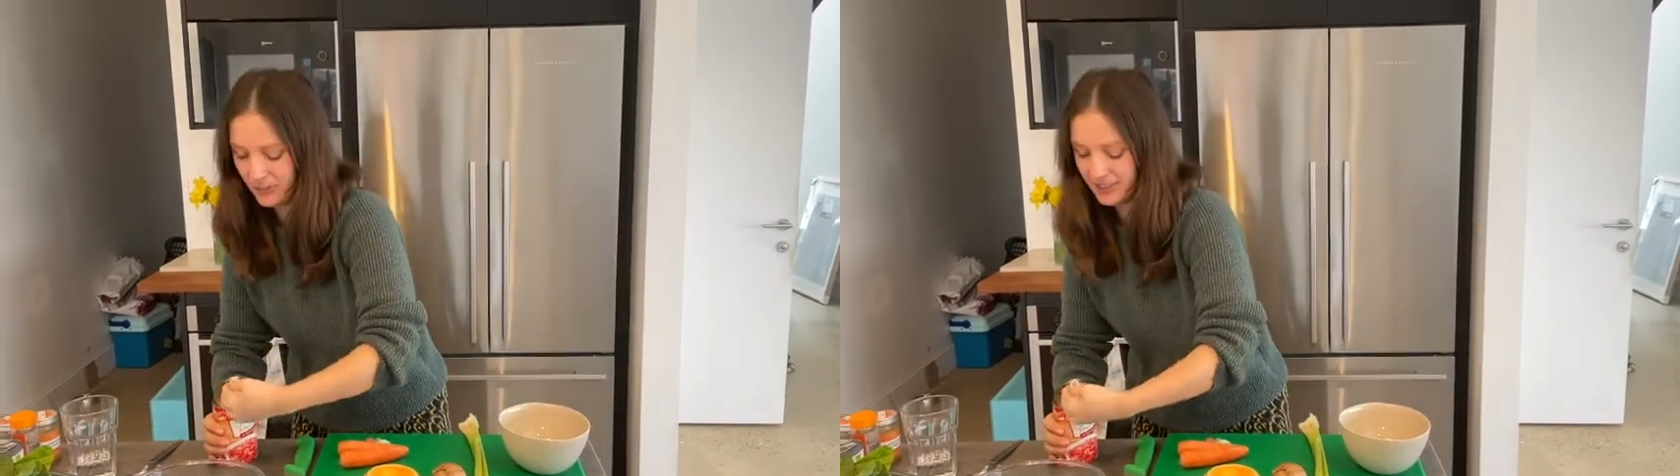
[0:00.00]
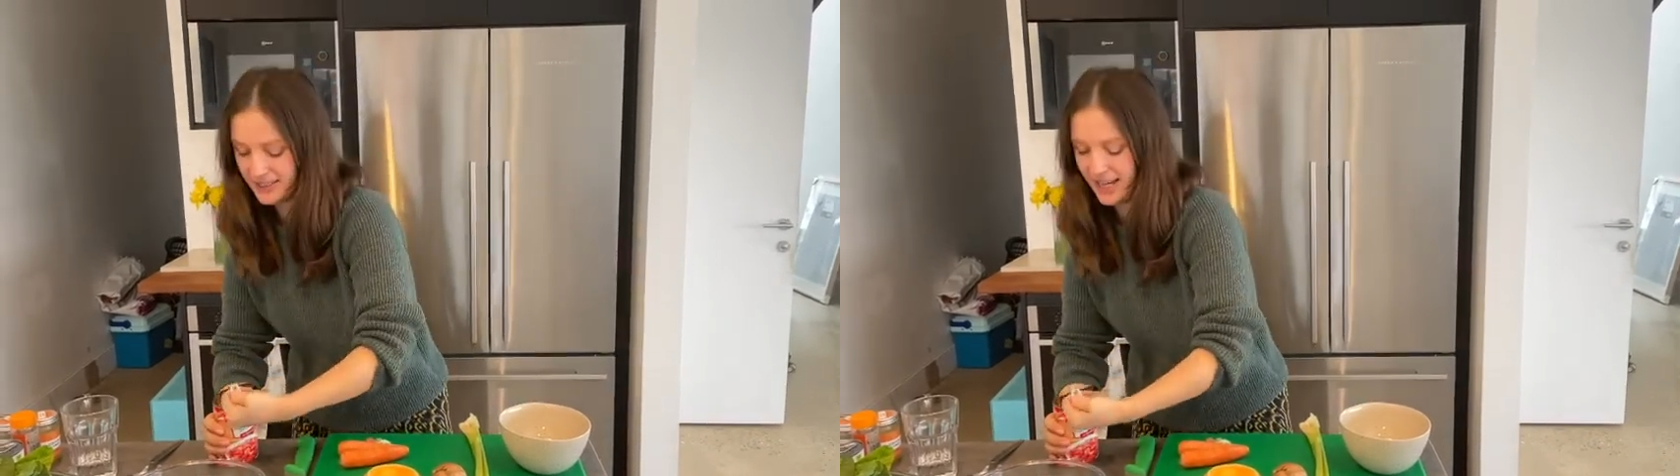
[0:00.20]

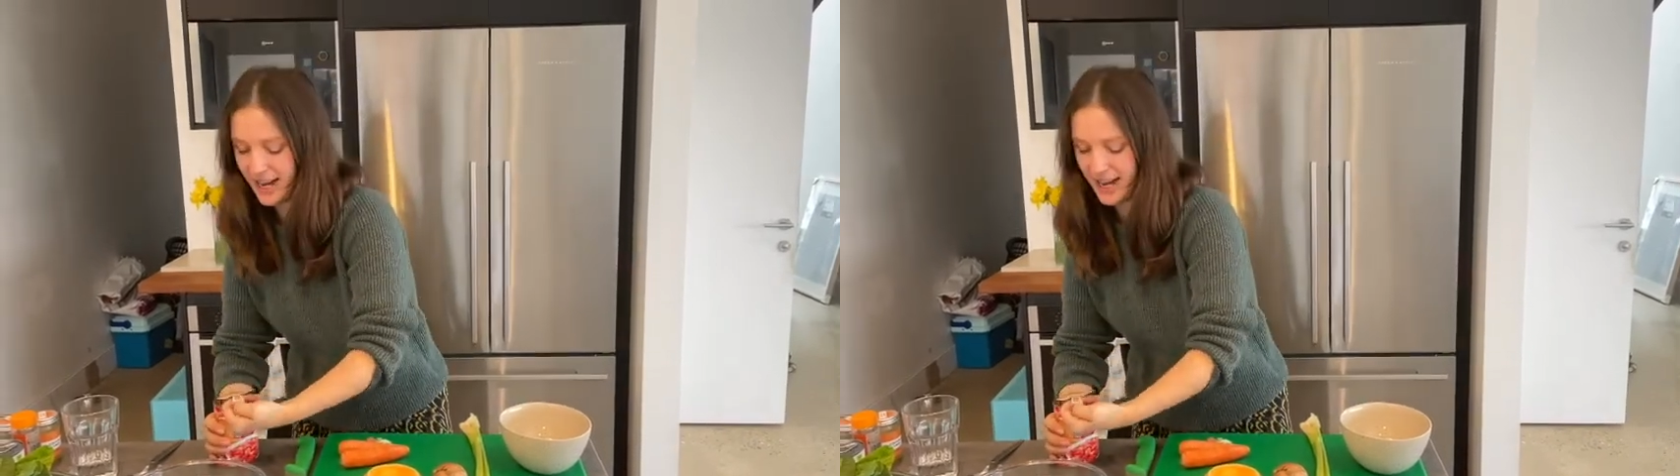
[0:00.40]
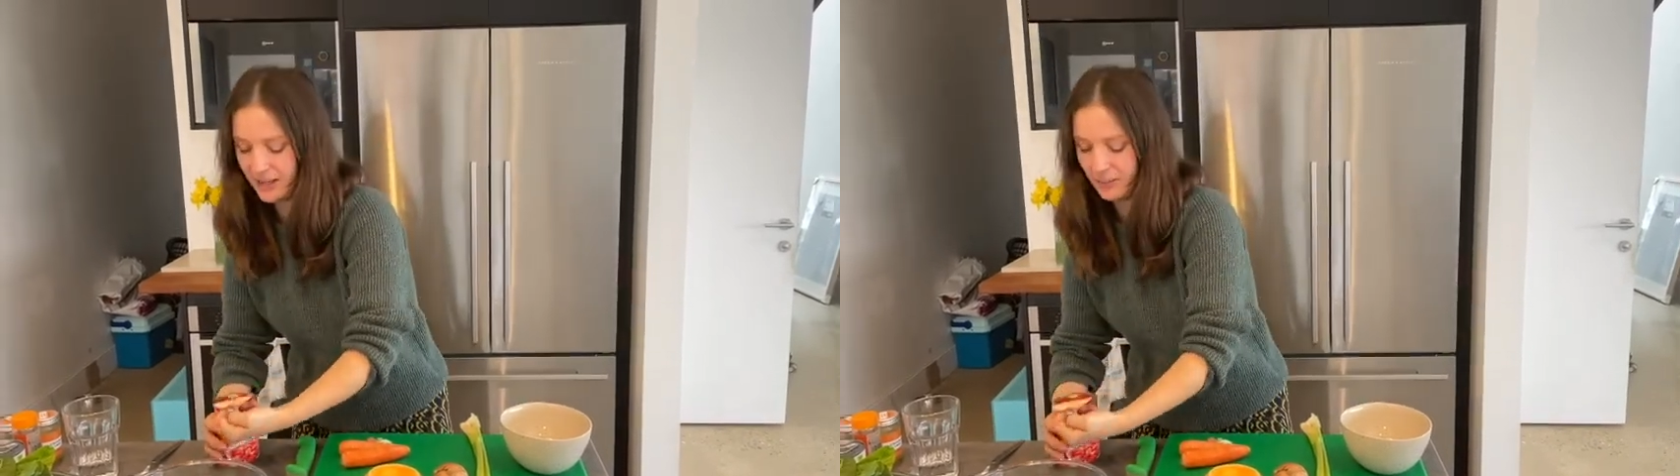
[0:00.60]
us get
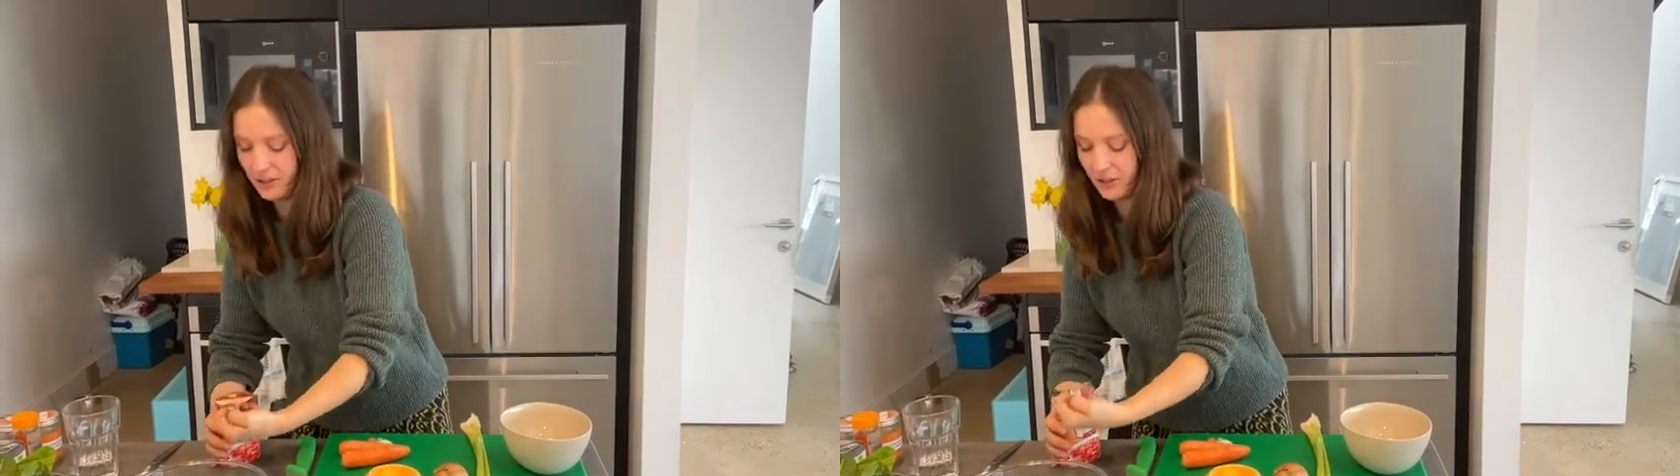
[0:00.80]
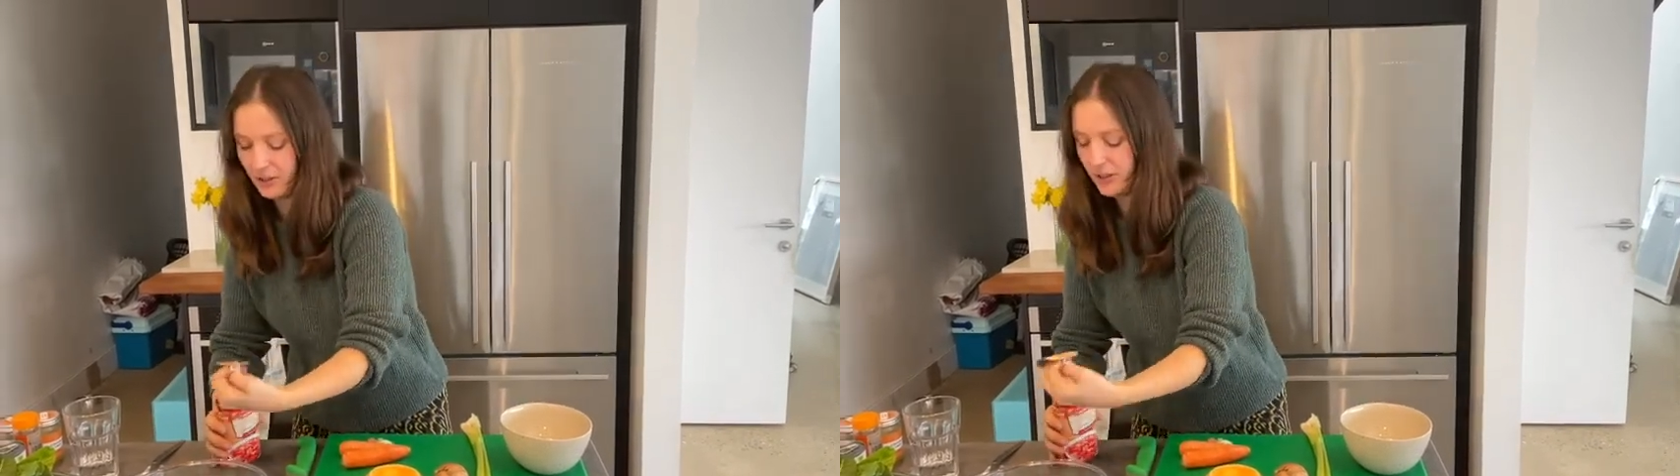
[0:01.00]
ahead with
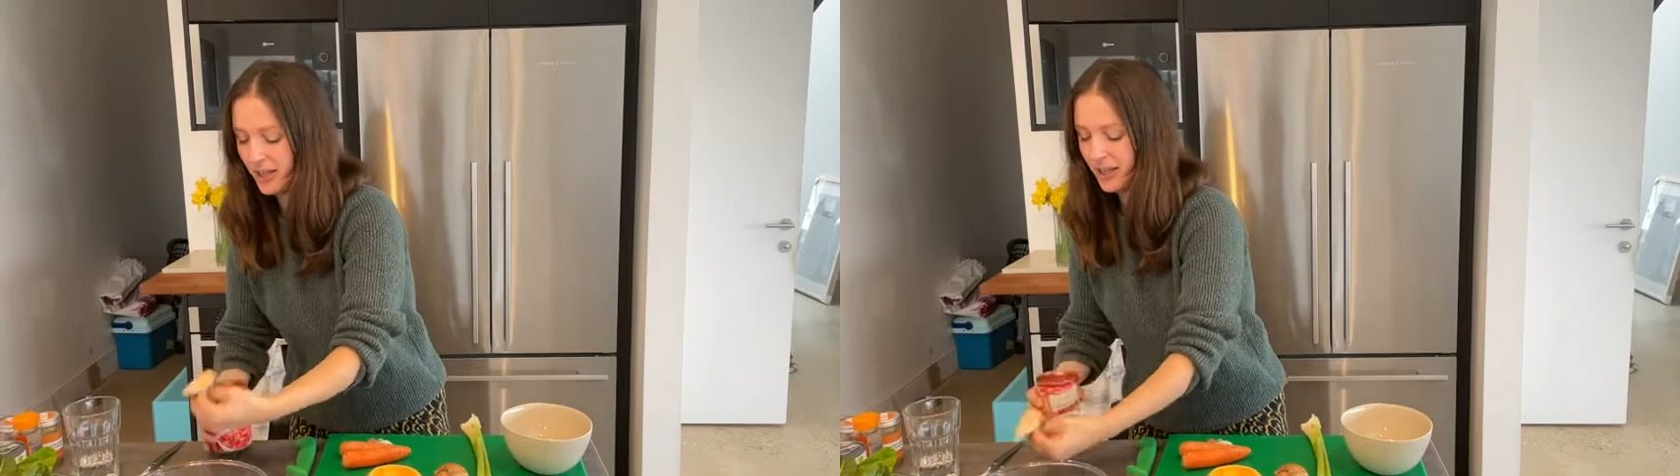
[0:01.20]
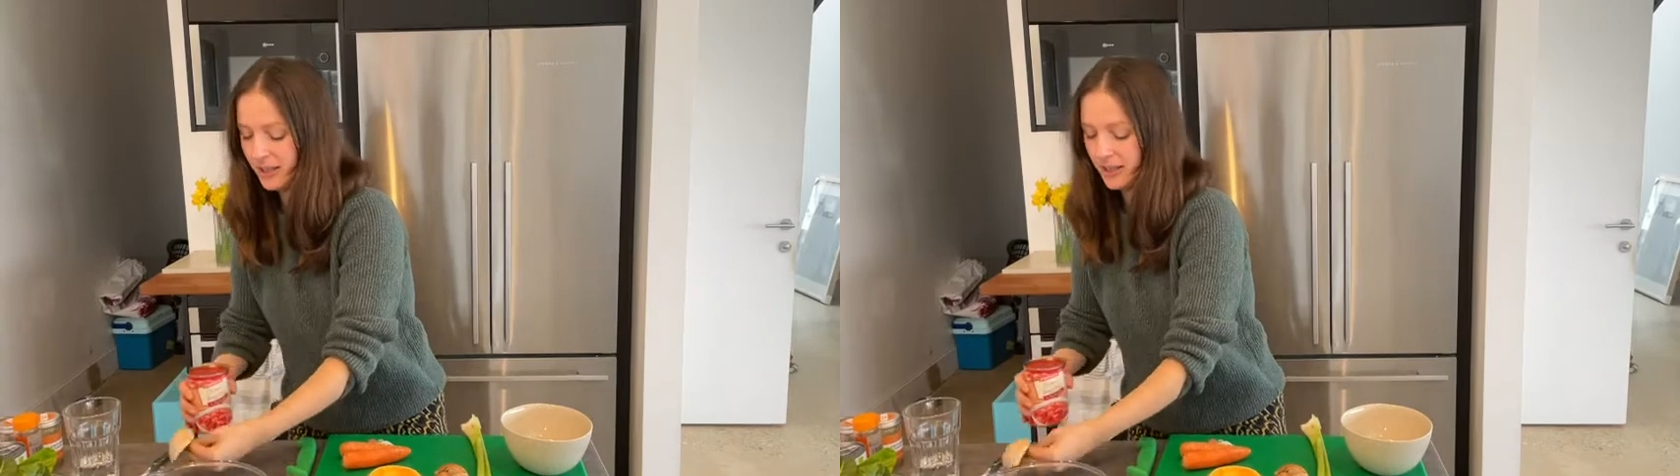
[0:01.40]
the
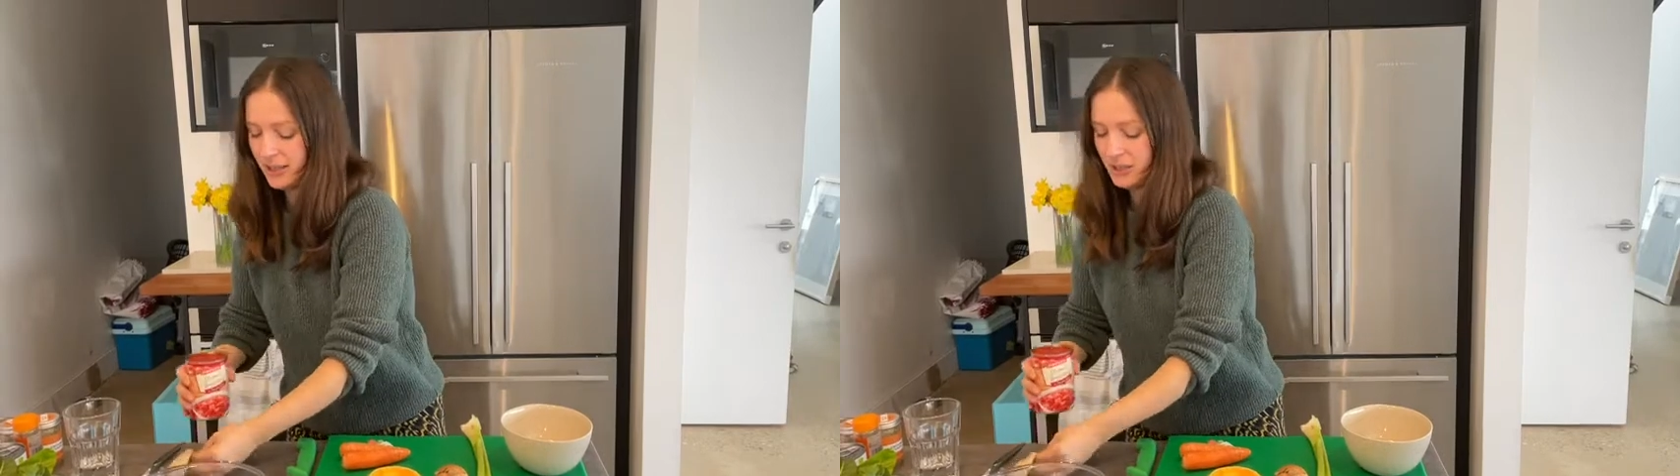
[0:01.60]
cooking.